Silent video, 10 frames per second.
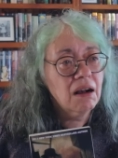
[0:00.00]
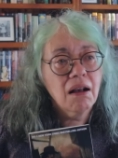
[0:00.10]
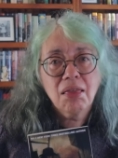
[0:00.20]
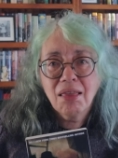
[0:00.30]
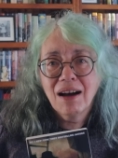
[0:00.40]

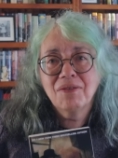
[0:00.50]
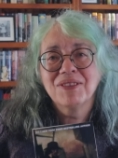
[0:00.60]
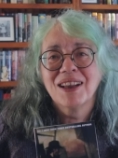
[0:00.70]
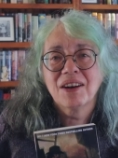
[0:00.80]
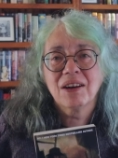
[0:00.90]
I
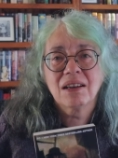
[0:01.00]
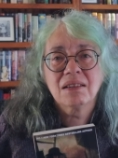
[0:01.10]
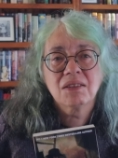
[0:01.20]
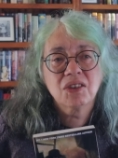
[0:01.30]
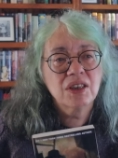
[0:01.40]
love Lara.
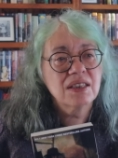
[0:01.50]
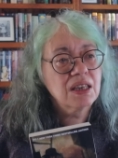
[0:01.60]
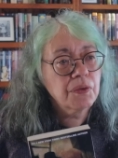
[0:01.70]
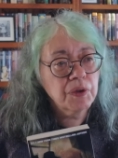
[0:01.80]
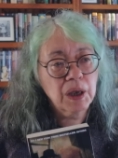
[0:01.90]
She's
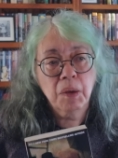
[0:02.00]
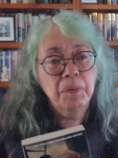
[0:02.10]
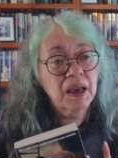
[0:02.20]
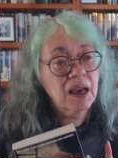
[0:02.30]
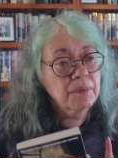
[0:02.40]
definitely
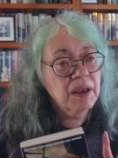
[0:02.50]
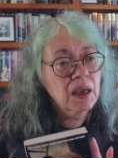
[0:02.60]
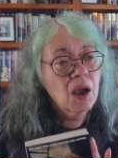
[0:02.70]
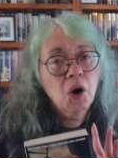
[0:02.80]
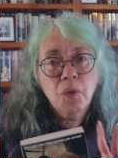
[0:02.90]

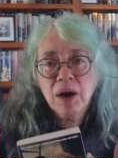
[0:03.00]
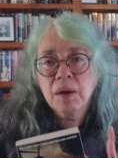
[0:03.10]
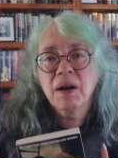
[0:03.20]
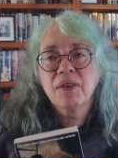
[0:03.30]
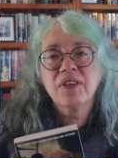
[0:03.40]
becoming one
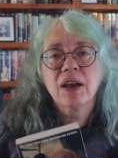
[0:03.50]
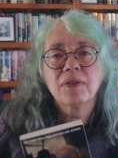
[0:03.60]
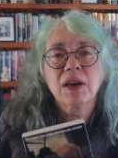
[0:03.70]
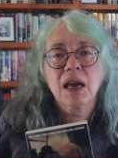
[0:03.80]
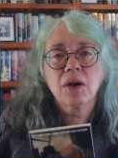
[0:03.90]
of my
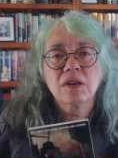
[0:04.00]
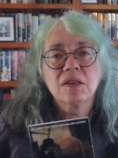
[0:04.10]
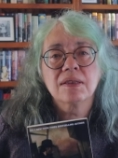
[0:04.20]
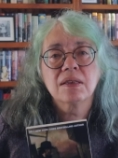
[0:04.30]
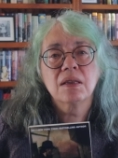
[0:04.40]
favorite
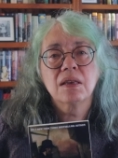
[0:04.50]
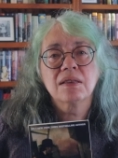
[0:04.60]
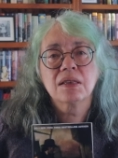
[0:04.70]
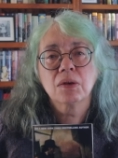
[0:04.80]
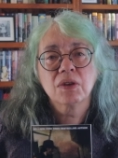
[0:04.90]
characters in this
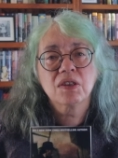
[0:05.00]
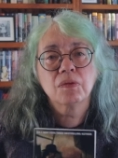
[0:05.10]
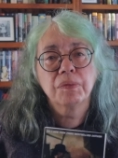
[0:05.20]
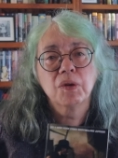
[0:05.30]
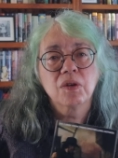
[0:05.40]
series
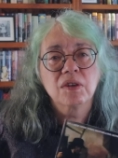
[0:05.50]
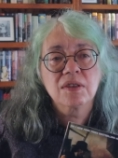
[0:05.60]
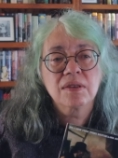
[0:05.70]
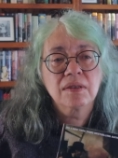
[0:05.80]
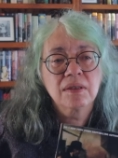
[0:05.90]
of
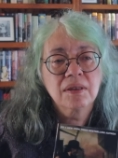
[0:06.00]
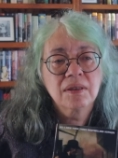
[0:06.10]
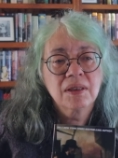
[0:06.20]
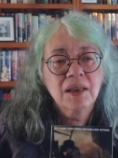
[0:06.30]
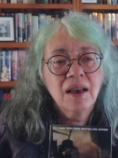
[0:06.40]
books.
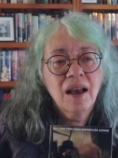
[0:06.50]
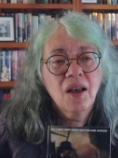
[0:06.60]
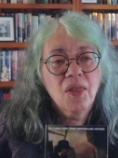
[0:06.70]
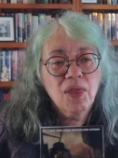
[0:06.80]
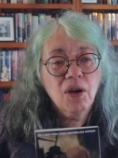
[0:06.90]

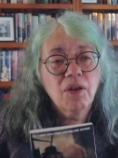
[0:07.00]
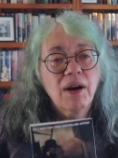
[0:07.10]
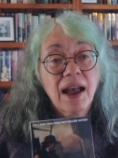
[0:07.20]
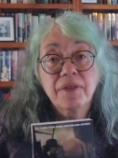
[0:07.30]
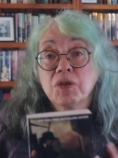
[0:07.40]
Though
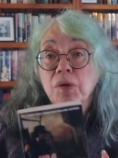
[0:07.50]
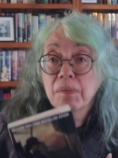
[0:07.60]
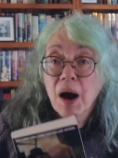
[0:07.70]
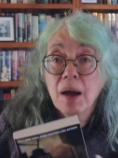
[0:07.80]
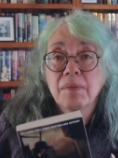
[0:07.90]
I have to
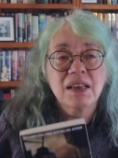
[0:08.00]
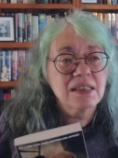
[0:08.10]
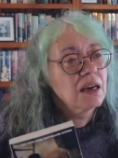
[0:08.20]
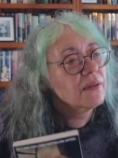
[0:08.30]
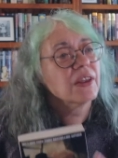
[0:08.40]
remind
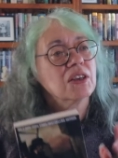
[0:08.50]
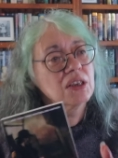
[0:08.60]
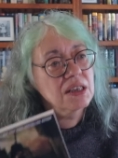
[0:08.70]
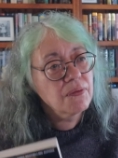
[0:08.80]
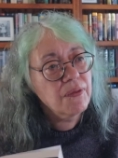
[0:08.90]
myself that
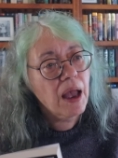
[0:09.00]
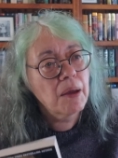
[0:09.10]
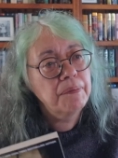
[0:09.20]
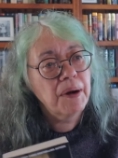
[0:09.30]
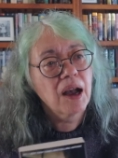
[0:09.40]
she's a
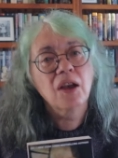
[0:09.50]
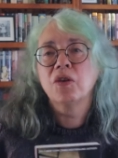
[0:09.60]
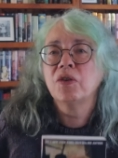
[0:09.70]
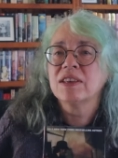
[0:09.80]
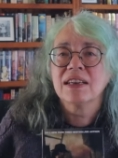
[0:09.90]
vampire
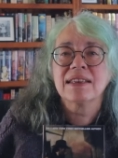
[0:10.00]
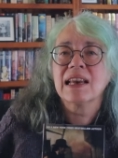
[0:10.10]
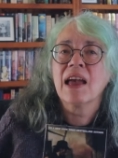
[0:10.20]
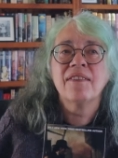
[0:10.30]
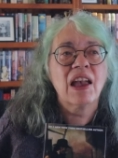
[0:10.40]
who doesn't
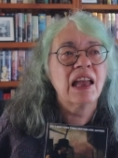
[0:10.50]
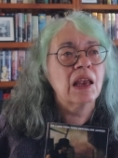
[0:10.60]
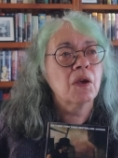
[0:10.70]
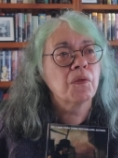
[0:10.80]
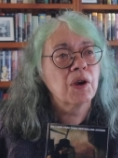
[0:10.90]
have
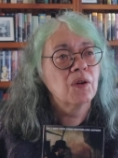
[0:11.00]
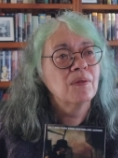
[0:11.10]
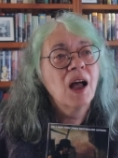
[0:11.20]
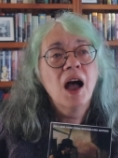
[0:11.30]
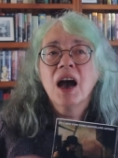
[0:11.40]
any
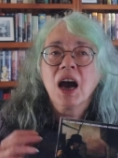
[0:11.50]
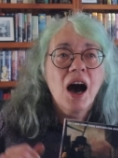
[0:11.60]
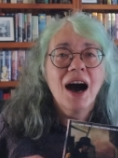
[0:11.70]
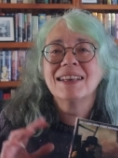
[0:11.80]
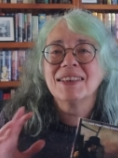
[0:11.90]
real
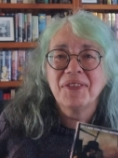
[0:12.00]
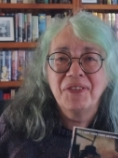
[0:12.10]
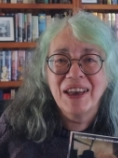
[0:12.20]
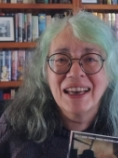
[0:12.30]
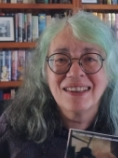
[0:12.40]
kind of
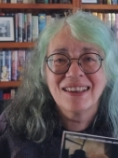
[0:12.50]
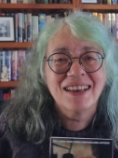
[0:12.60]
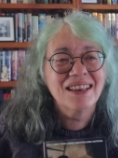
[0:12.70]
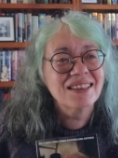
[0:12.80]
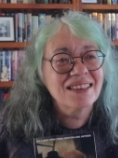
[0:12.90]

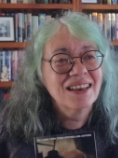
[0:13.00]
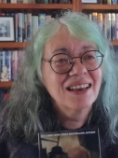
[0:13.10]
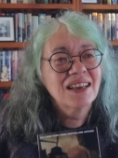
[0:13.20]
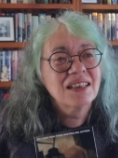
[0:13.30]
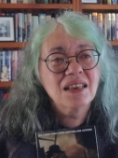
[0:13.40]
feelings,
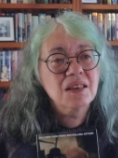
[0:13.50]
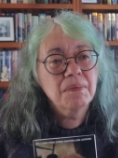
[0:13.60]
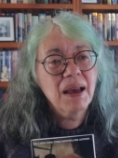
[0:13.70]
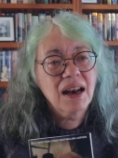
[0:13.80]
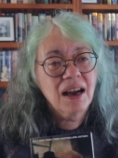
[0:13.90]

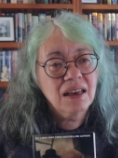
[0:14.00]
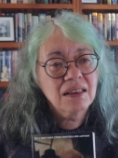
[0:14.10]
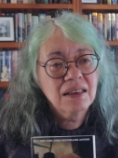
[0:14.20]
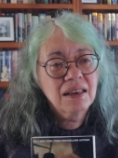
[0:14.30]
doesn't matter.